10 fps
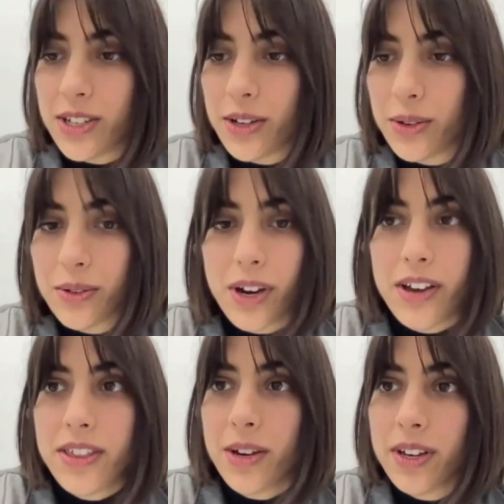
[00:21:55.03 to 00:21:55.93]
So
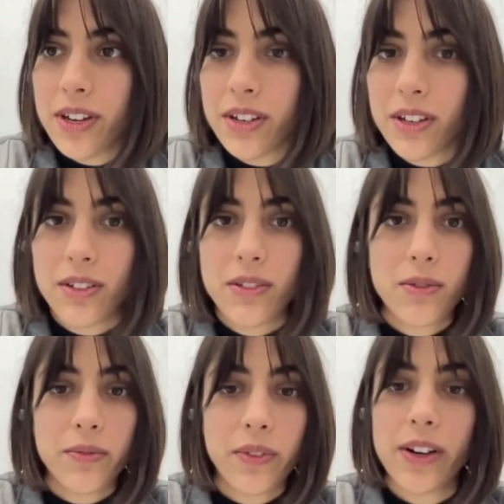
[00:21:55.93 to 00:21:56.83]
I think we're going to
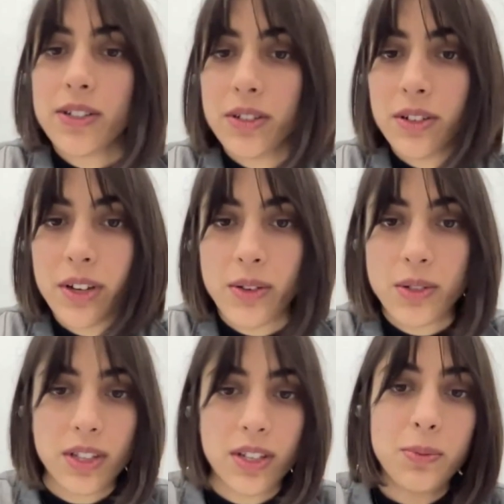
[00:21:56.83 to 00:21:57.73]
very soon go
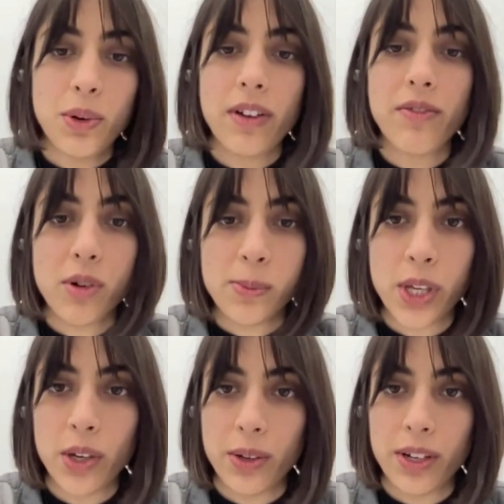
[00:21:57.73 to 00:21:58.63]
to this more informal
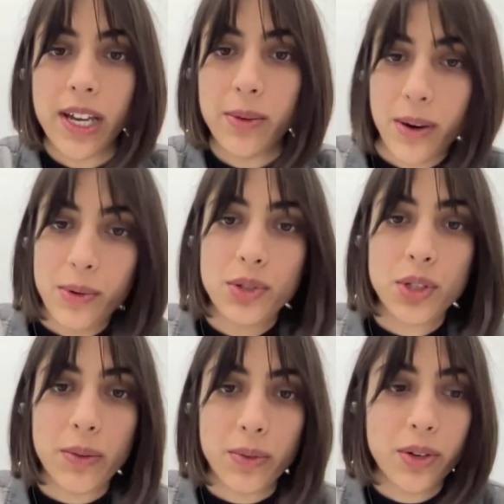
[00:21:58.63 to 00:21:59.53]
Q&A where we'll
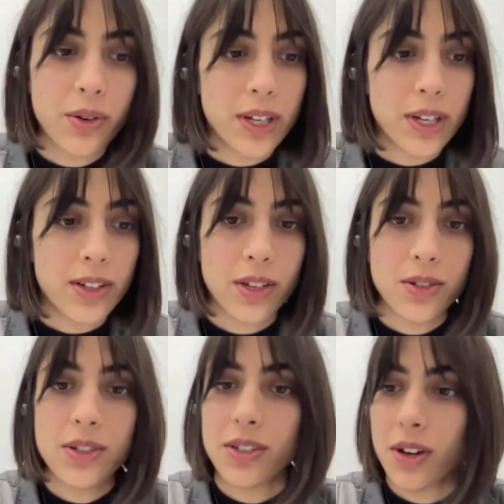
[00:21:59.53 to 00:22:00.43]
stop recording. So
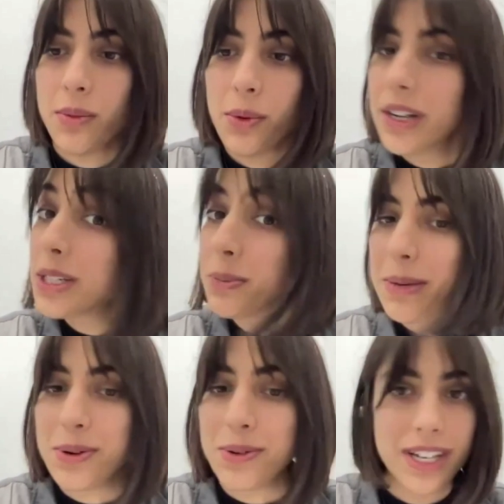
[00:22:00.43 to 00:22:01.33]
just a warning to
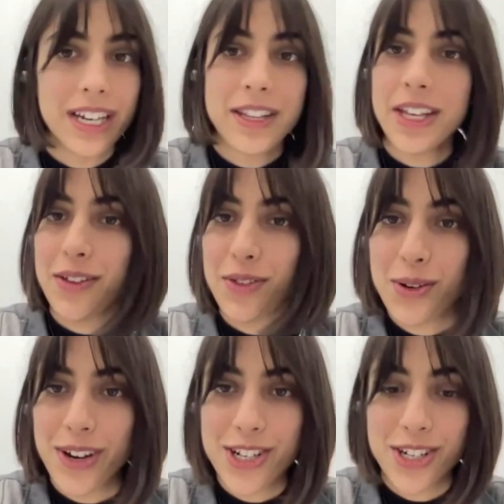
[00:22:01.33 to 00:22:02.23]
people, think of your
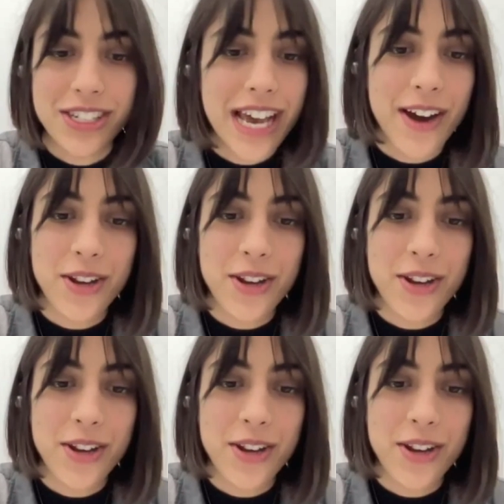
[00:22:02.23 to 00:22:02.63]
questions